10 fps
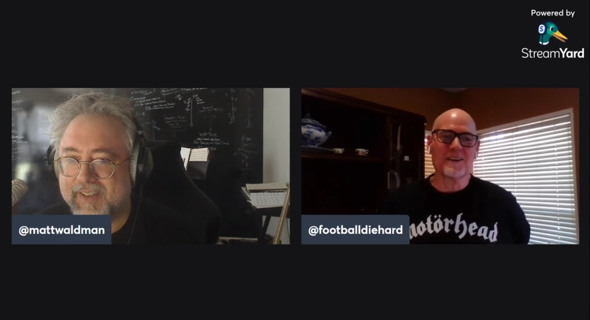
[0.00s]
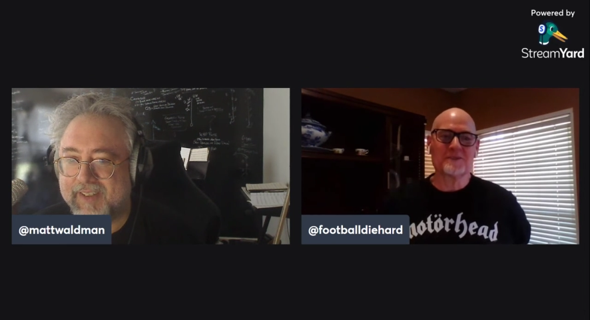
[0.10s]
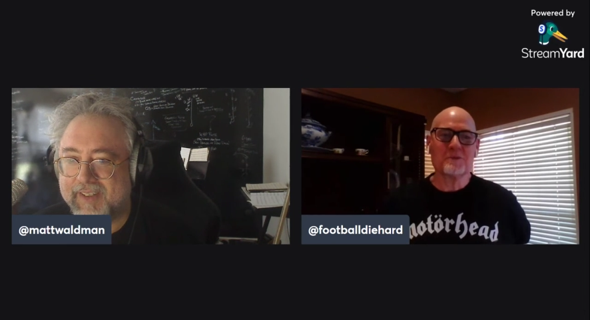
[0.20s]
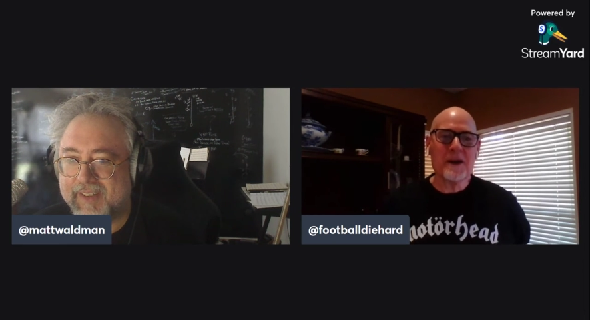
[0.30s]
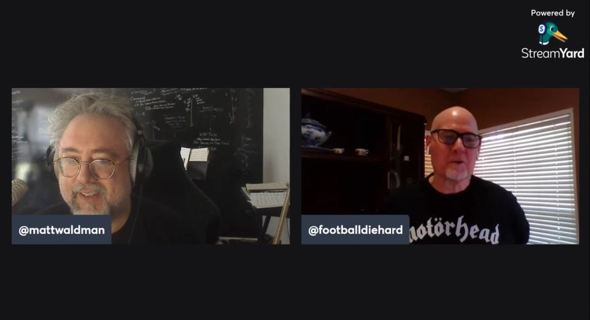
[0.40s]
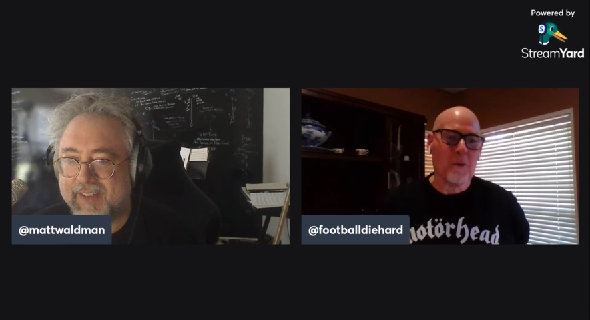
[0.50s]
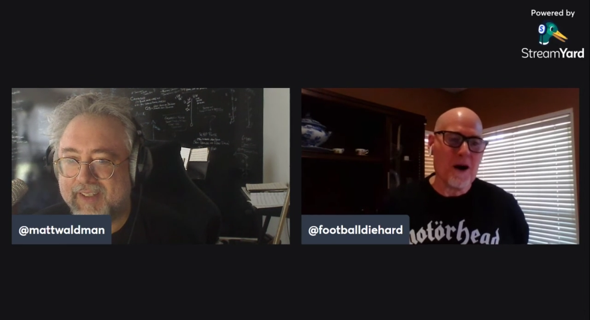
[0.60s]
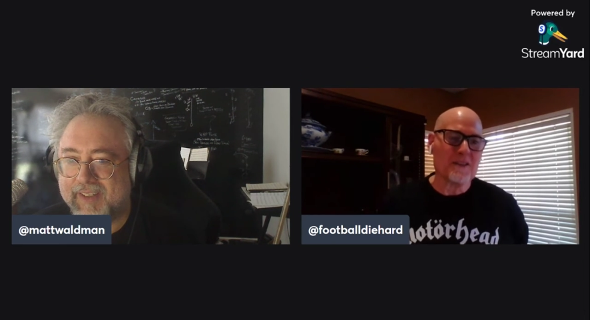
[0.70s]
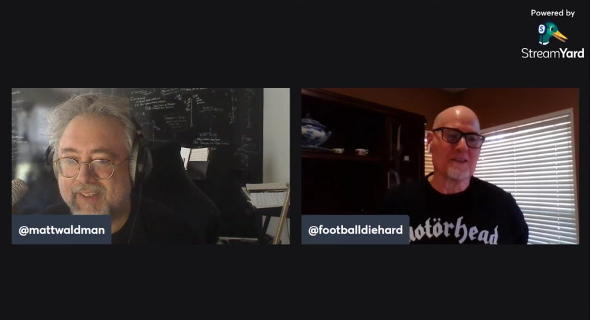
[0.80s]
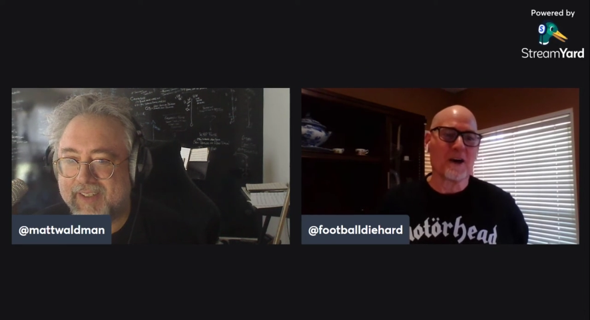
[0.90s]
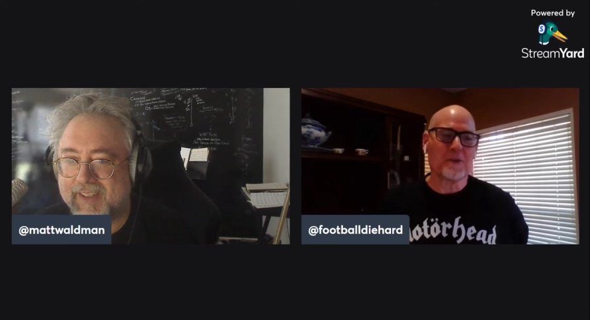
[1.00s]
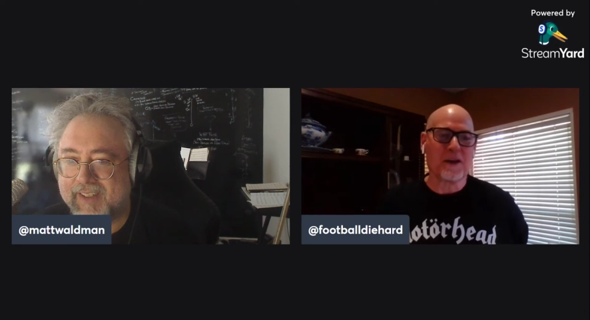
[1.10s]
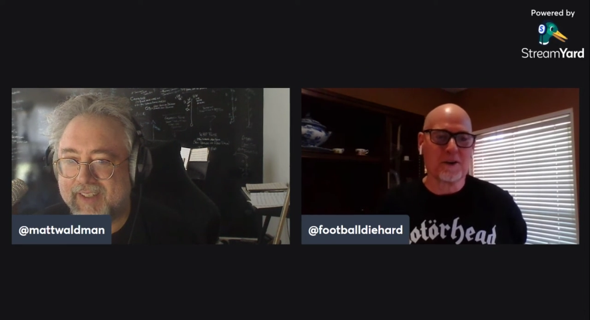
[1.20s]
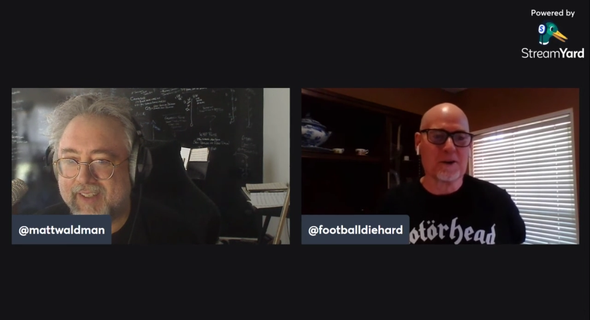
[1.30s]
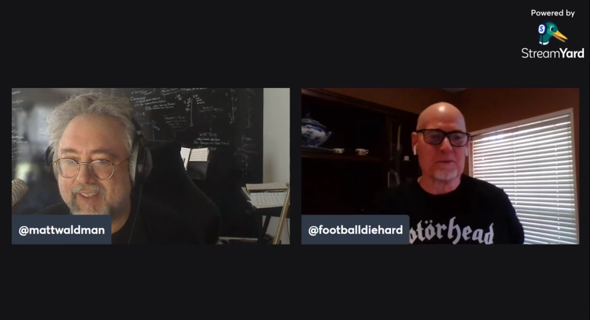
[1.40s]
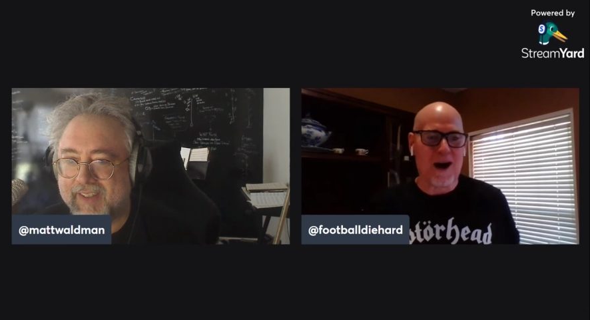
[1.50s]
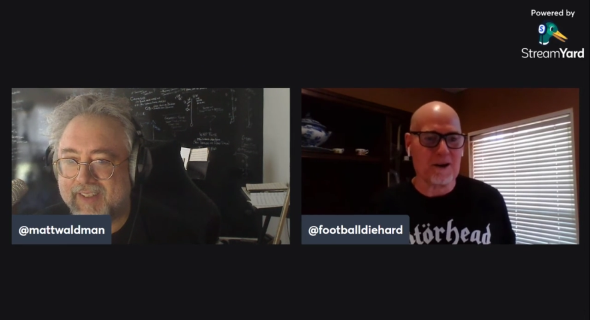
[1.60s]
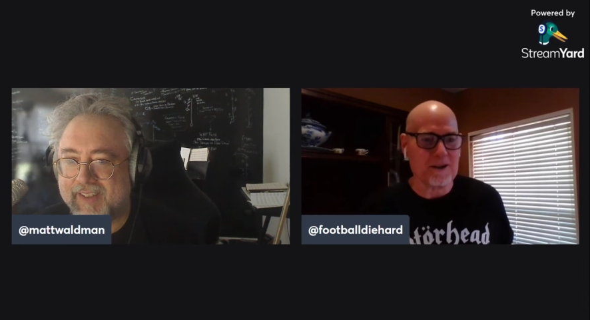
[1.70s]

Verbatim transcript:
Speaker 1: It's week one. Nothing good about